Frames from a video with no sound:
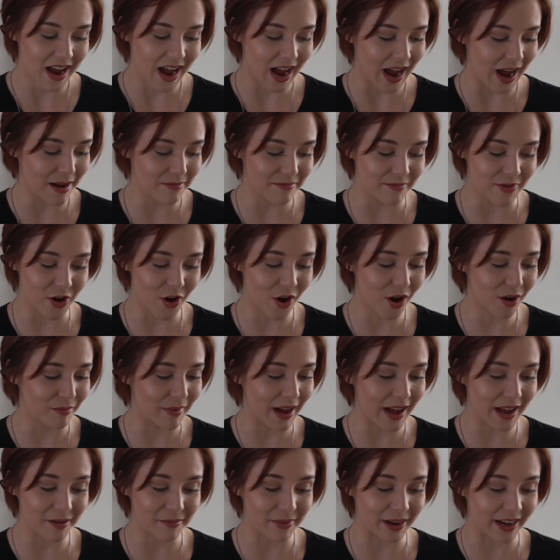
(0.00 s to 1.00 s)
I'm not
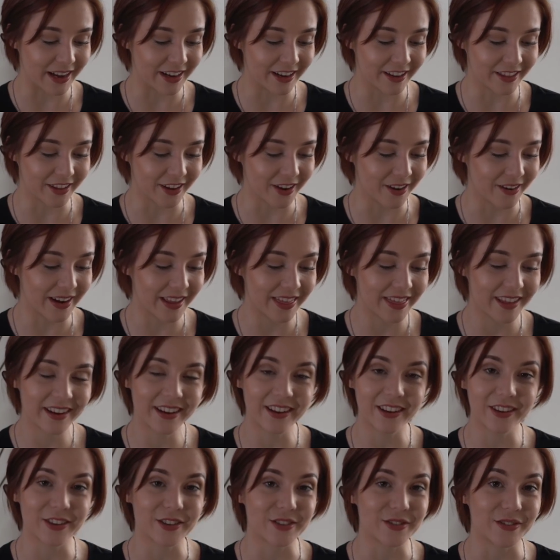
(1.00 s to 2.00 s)
mad about it though. I think
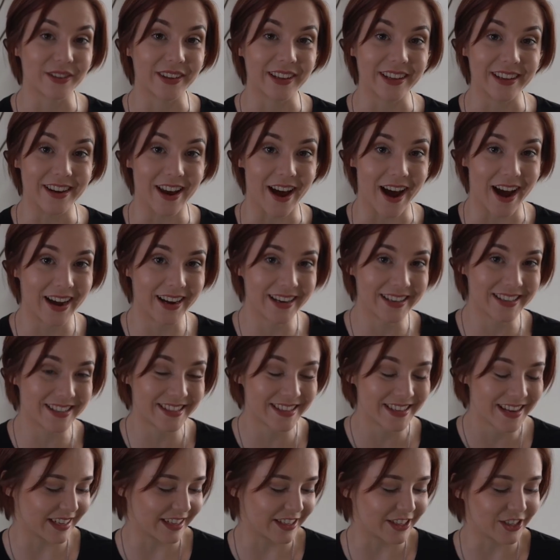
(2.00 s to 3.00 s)
it looks really nice.
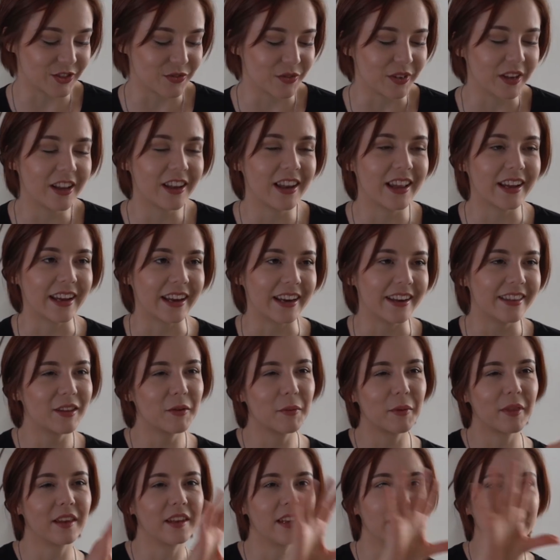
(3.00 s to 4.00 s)
I just really like anything
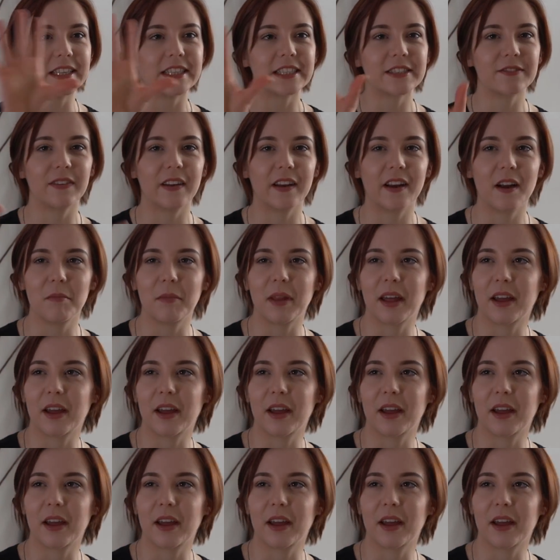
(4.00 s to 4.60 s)
with a lens flare. I'm